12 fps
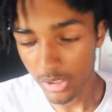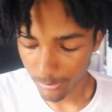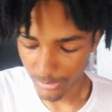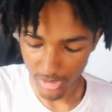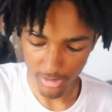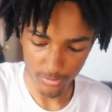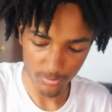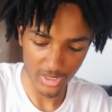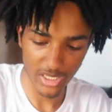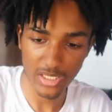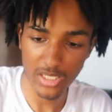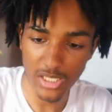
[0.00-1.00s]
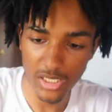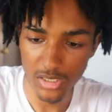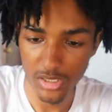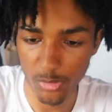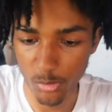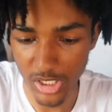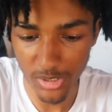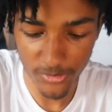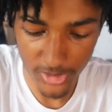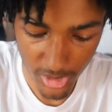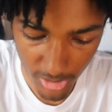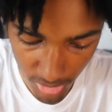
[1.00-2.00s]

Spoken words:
hoodie medium. And then what I'm finna